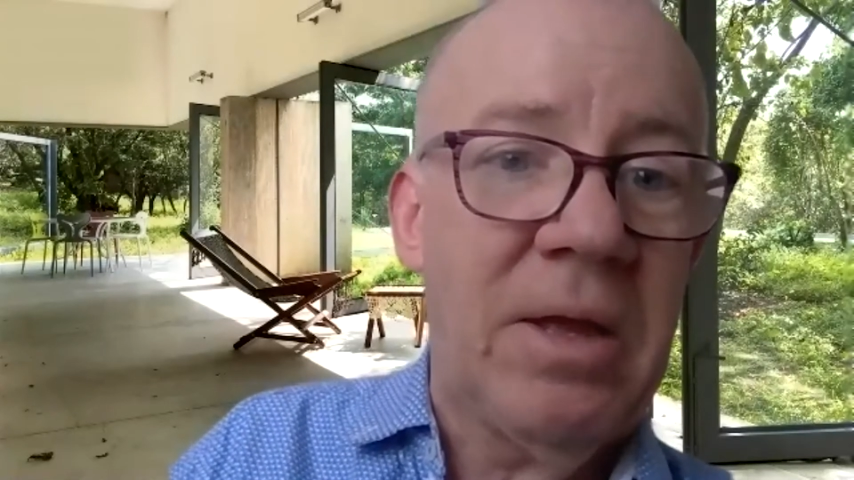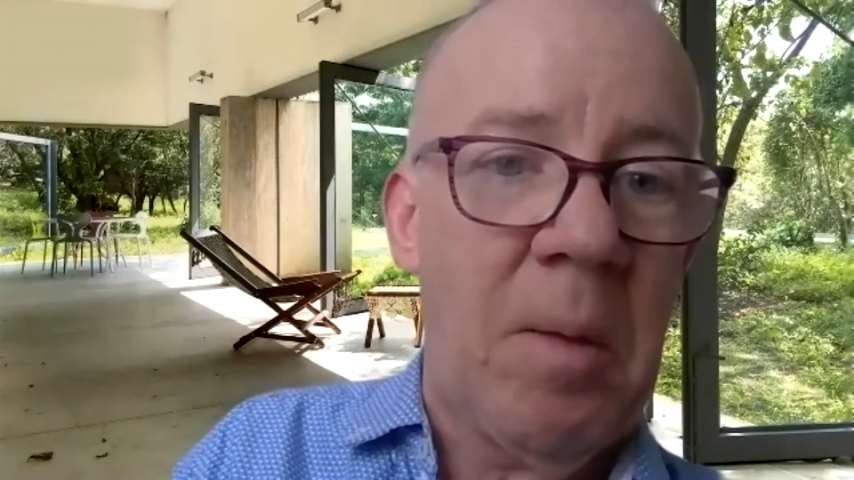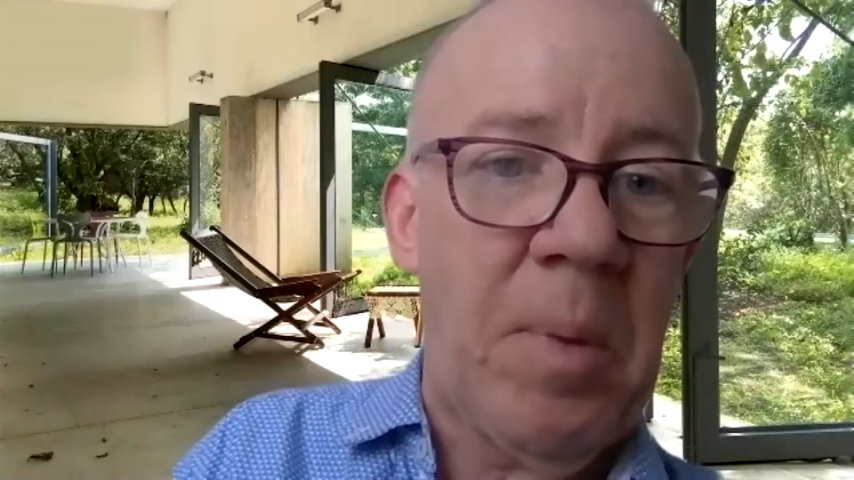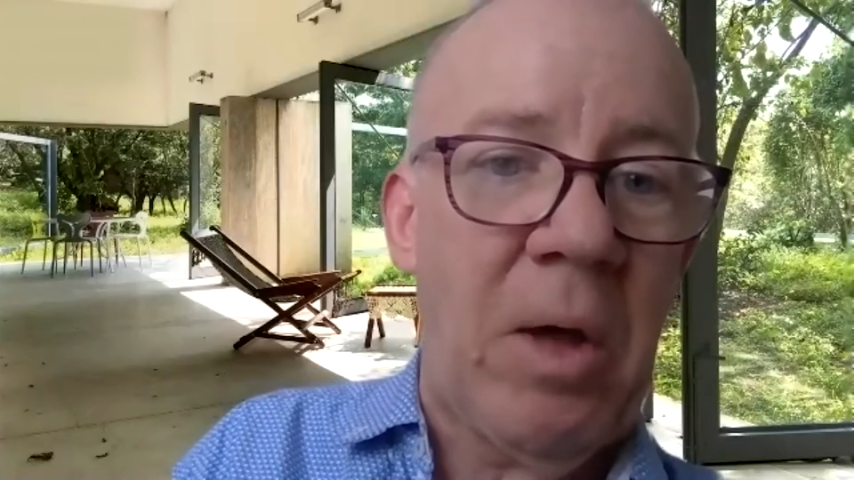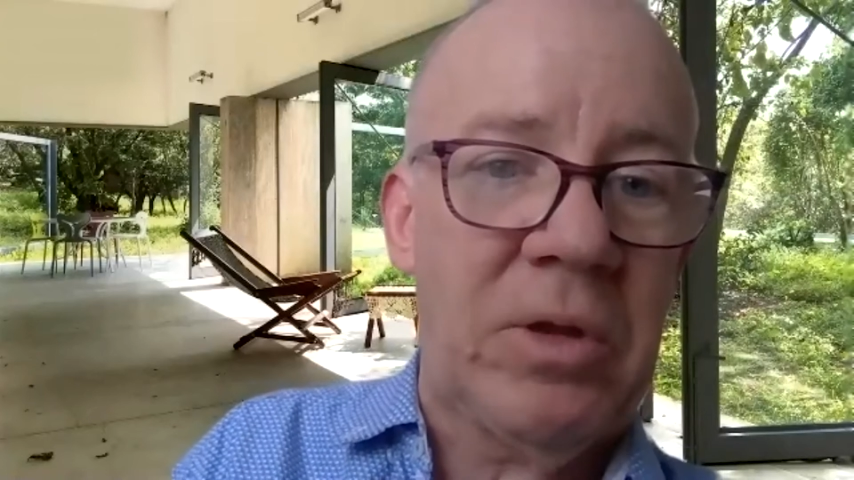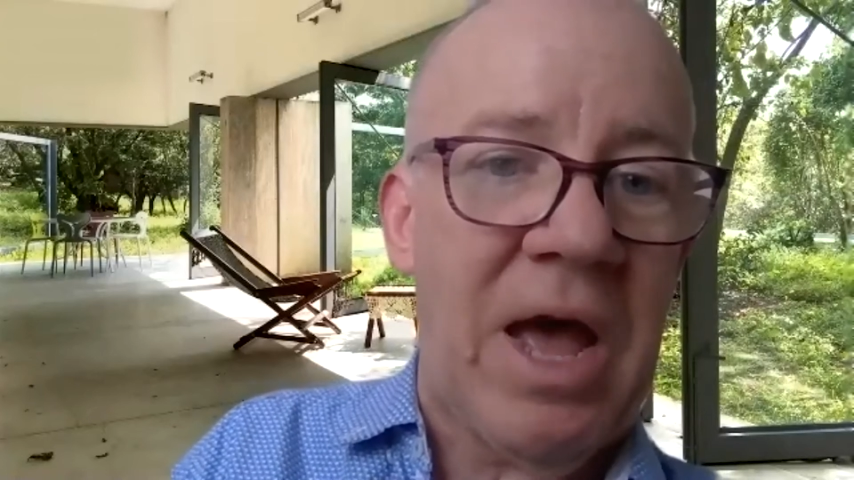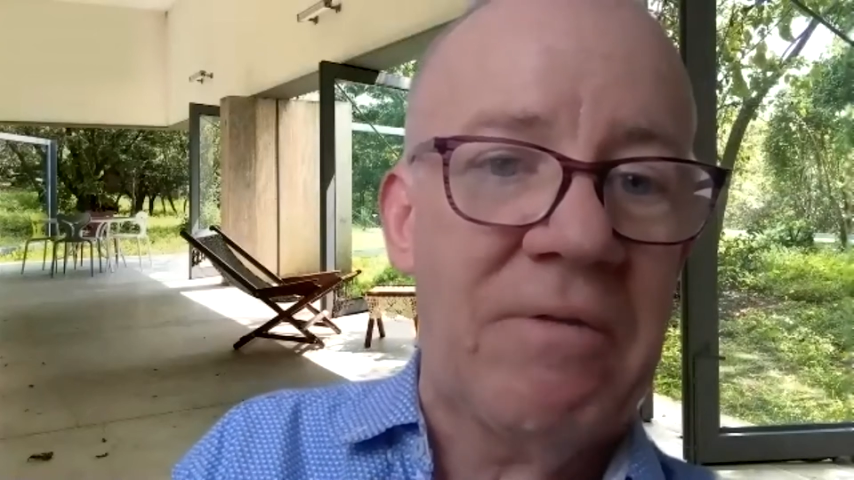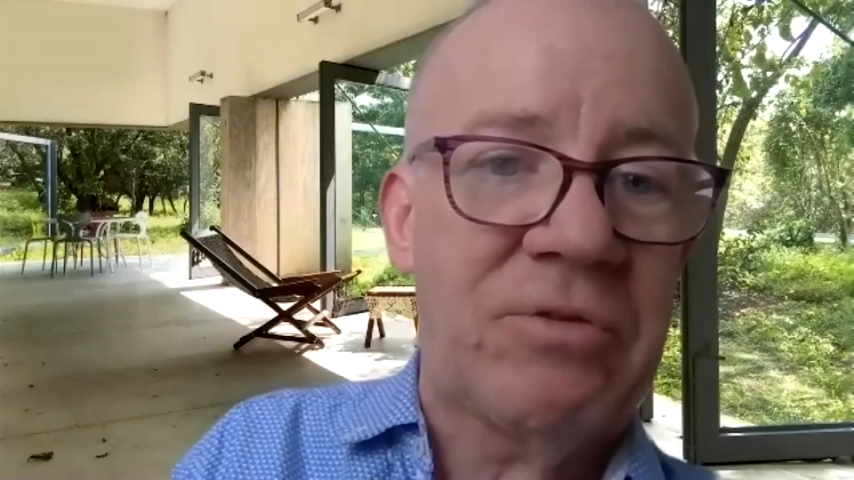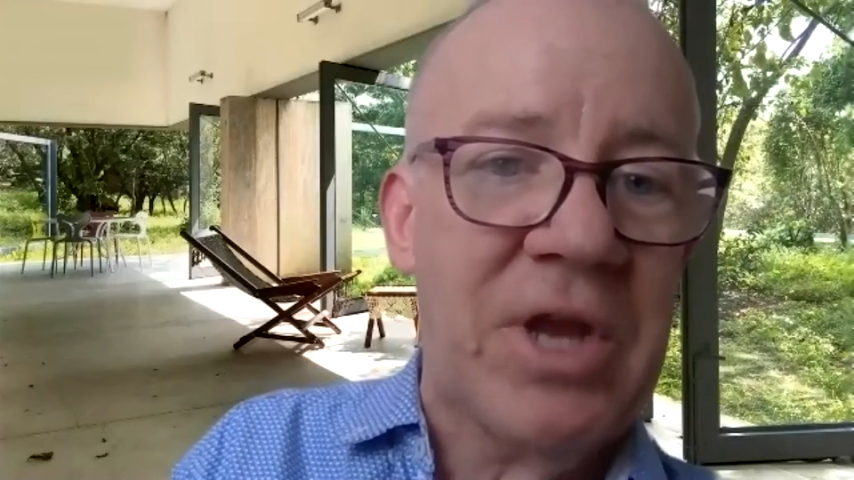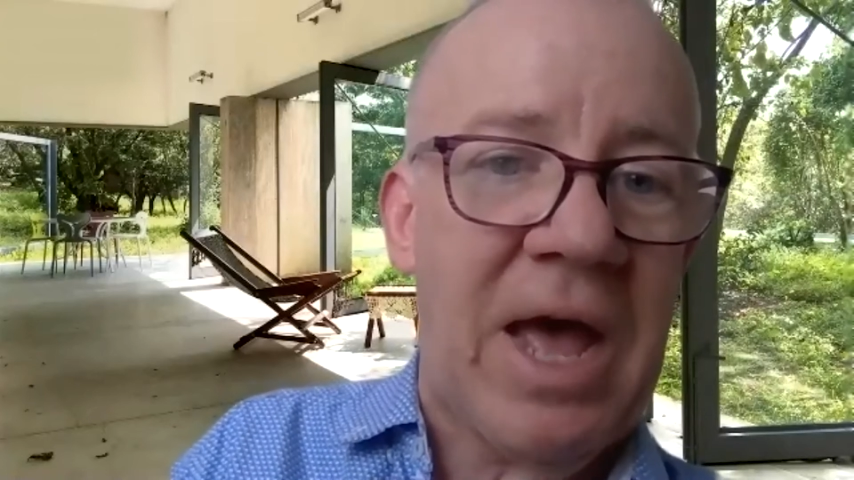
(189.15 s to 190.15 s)
about
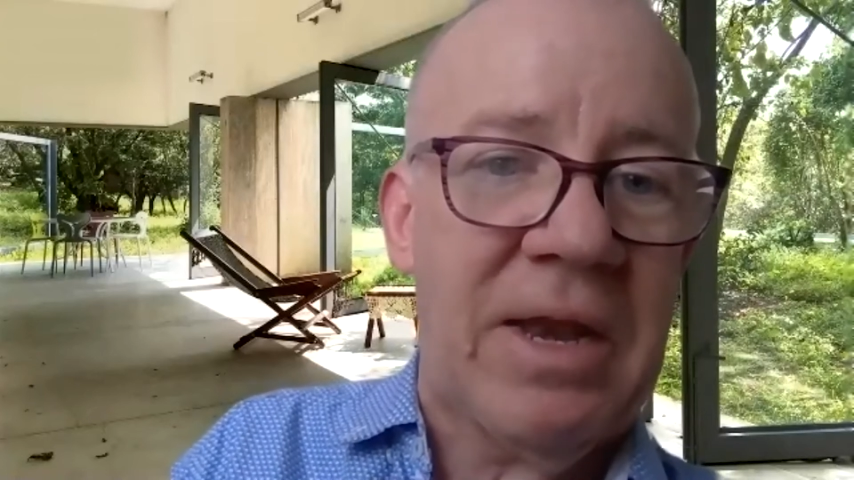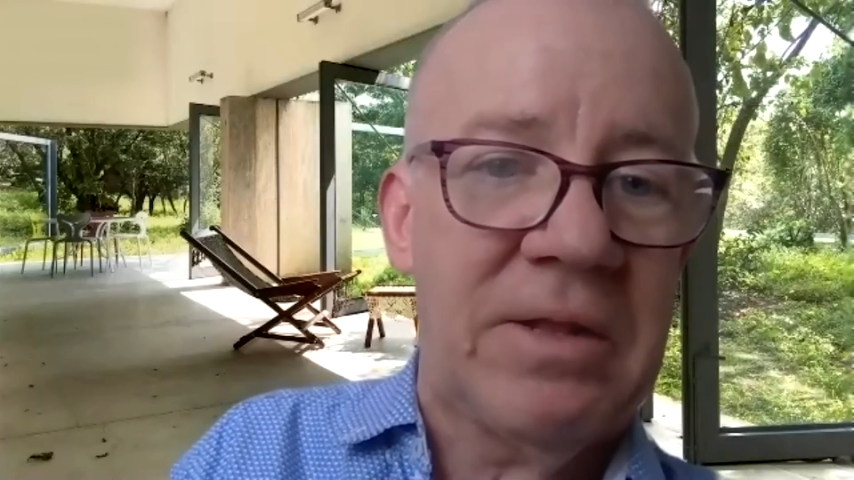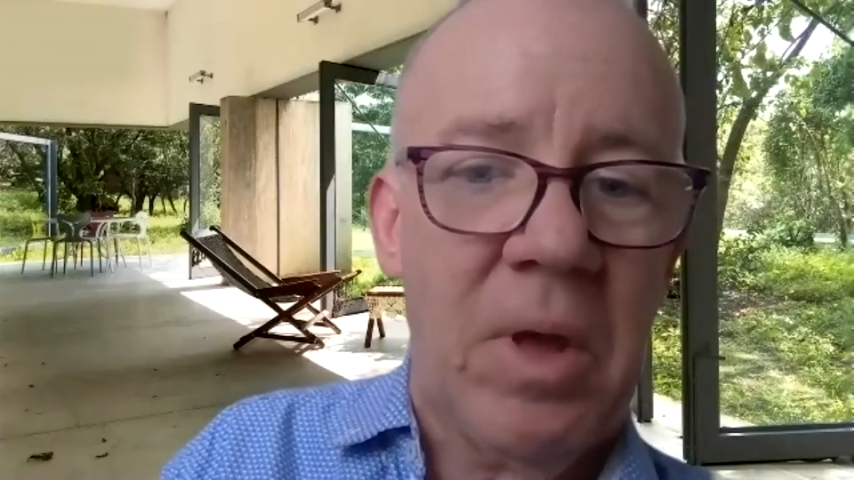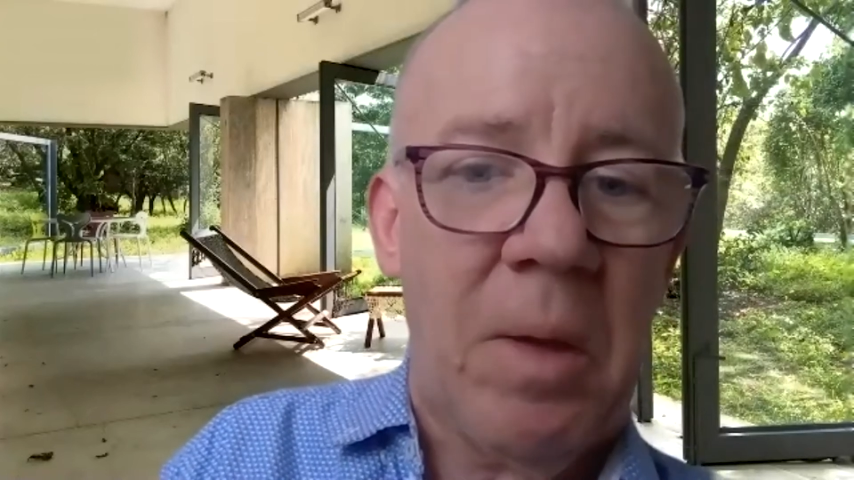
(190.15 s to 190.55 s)
live chat and